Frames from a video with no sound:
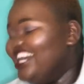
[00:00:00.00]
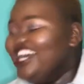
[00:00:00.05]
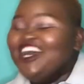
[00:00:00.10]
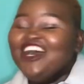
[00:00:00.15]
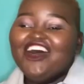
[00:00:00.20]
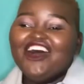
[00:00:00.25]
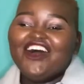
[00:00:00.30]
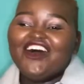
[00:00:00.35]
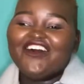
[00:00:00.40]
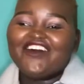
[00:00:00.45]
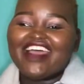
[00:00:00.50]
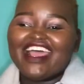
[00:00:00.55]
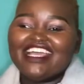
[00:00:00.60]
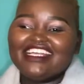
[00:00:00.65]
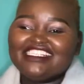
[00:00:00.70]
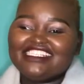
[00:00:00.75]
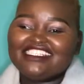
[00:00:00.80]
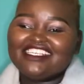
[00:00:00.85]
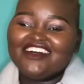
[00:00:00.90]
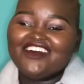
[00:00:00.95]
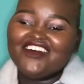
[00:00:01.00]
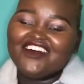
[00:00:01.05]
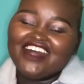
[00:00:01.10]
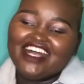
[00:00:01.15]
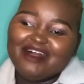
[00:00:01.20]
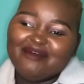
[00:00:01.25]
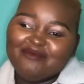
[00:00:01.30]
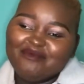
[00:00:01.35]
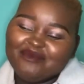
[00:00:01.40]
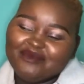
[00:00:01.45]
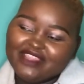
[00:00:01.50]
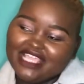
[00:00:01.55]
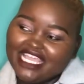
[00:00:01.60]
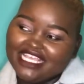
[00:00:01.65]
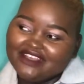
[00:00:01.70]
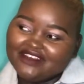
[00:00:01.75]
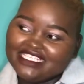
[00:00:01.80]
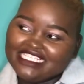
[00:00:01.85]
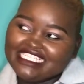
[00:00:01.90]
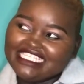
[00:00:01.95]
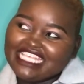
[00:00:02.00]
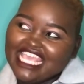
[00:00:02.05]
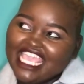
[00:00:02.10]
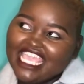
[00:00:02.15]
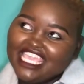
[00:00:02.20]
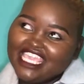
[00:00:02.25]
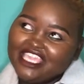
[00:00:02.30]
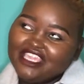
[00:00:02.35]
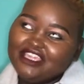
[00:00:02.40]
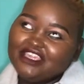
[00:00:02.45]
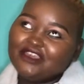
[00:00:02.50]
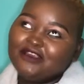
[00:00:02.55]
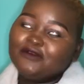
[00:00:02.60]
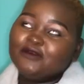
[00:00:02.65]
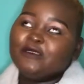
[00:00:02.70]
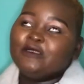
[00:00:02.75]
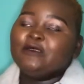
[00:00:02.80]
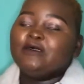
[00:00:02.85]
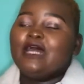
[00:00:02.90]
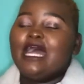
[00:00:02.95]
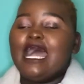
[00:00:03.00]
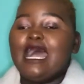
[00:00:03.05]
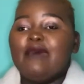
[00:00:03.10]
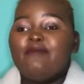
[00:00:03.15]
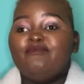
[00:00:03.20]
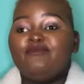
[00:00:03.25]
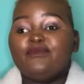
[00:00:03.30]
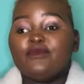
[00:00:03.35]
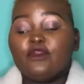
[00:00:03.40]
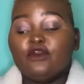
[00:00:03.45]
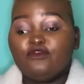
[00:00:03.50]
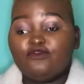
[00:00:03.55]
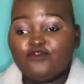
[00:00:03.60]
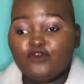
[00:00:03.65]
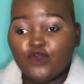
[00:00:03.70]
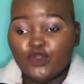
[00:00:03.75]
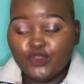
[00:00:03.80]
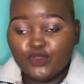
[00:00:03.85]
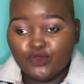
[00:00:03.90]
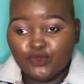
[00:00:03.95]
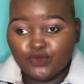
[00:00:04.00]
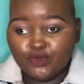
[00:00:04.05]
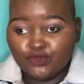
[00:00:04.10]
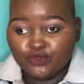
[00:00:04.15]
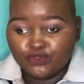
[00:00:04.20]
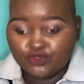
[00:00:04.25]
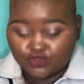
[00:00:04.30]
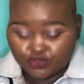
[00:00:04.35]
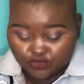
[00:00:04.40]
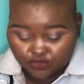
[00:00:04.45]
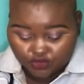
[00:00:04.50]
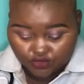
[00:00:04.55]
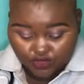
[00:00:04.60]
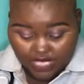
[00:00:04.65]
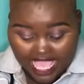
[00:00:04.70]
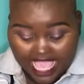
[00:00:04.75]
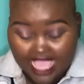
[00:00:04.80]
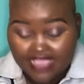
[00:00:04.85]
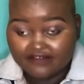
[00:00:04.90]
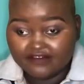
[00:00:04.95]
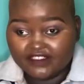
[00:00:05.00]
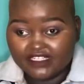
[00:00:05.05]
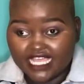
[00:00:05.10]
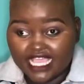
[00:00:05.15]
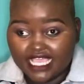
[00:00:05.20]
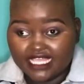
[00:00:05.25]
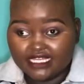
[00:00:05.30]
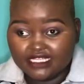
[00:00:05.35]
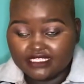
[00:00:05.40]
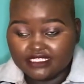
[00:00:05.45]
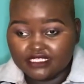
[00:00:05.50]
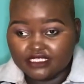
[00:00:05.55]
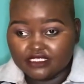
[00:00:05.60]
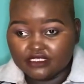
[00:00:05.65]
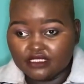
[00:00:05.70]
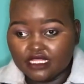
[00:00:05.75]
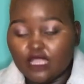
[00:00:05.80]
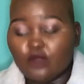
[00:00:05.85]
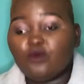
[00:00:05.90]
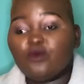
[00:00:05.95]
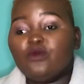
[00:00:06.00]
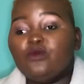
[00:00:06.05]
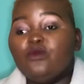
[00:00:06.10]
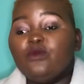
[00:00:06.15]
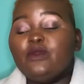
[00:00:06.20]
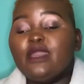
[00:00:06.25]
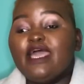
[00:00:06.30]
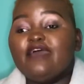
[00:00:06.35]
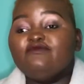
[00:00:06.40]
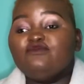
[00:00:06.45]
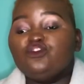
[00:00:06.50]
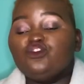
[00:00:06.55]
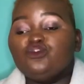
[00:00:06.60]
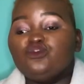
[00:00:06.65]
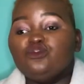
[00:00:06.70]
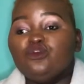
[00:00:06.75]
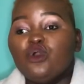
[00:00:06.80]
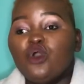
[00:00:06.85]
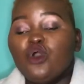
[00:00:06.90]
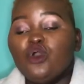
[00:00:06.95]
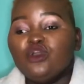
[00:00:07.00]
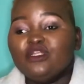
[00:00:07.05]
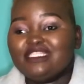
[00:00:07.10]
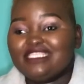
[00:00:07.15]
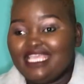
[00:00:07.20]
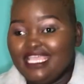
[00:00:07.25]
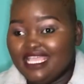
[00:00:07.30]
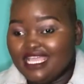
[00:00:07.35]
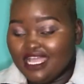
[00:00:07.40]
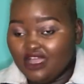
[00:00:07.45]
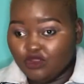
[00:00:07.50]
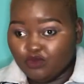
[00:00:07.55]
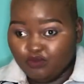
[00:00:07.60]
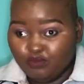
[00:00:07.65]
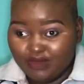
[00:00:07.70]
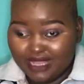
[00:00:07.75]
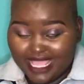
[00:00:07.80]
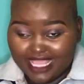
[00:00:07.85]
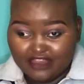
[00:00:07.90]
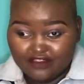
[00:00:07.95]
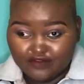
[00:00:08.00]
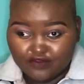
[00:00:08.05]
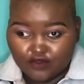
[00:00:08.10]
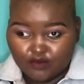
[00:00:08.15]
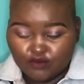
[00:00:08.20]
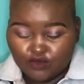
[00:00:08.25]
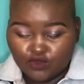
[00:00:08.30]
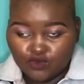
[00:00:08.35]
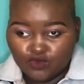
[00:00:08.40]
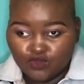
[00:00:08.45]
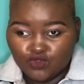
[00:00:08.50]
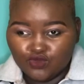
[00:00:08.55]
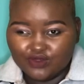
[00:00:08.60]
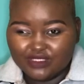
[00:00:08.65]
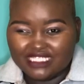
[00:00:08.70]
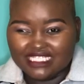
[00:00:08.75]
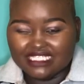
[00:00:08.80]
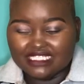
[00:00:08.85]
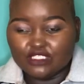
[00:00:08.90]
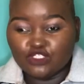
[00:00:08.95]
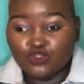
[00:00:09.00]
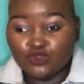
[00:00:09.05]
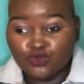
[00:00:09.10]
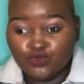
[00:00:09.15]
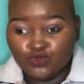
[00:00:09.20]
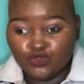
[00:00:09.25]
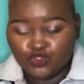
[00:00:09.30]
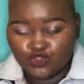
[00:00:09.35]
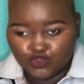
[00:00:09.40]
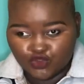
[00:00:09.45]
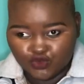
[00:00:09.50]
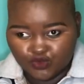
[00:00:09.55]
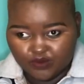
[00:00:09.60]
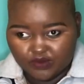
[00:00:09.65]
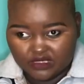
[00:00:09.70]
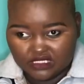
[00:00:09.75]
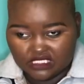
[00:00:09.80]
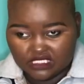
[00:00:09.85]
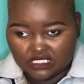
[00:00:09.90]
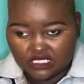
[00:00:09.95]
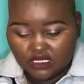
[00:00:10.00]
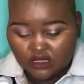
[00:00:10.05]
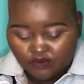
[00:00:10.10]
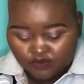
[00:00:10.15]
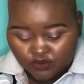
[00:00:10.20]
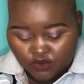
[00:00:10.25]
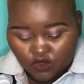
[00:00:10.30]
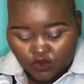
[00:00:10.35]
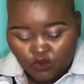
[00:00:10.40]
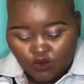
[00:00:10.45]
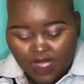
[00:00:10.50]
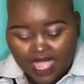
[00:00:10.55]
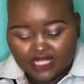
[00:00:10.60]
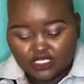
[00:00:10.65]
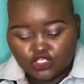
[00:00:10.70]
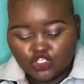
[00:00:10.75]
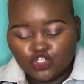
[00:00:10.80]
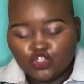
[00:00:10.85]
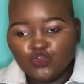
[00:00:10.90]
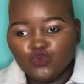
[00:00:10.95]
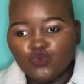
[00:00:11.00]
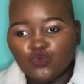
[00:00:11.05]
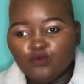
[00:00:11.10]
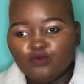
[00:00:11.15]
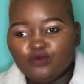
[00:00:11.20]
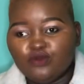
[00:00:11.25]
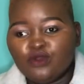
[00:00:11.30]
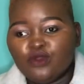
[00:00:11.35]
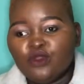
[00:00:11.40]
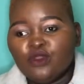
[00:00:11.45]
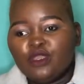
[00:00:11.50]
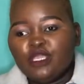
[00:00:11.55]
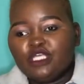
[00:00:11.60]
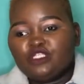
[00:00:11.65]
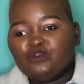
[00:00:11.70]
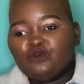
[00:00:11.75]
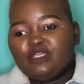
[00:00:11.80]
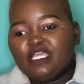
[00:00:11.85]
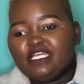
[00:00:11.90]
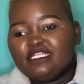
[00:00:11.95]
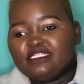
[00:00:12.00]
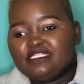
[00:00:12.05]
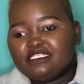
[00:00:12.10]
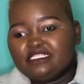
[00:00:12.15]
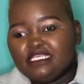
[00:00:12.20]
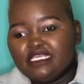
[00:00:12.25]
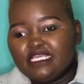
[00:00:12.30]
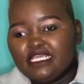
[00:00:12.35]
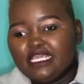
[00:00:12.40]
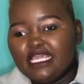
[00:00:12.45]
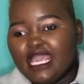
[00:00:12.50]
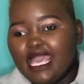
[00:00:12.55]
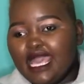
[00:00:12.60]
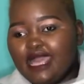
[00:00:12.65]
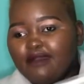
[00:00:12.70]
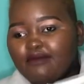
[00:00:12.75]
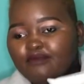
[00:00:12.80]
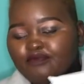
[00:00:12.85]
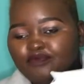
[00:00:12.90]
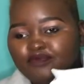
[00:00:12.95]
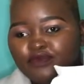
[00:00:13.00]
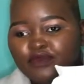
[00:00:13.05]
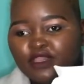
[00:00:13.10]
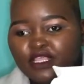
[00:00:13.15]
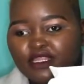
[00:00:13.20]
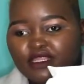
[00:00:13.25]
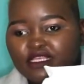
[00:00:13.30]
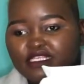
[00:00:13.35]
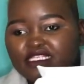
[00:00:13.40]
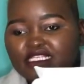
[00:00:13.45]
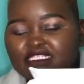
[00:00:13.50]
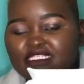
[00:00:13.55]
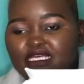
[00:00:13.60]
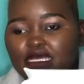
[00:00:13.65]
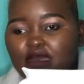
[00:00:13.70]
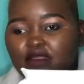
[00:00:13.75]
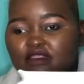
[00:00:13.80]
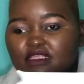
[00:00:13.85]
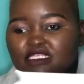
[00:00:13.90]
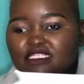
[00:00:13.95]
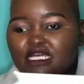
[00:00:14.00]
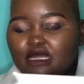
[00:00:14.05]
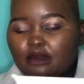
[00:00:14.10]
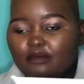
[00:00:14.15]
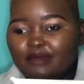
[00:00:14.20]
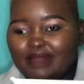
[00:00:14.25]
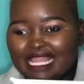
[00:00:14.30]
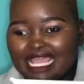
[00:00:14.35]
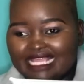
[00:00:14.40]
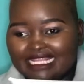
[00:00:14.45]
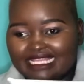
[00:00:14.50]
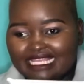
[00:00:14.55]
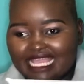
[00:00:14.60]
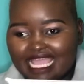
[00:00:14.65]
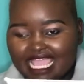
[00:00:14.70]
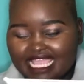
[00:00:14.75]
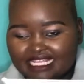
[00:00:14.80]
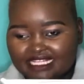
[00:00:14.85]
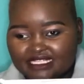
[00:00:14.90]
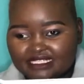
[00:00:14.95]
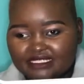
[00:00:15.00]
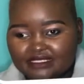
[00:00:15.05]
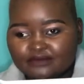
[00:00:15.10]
All right, so I was saying, for you to have dialysis now, we will have to take out blood from you using two tubes. One tube, as you can see here, these are blood lines.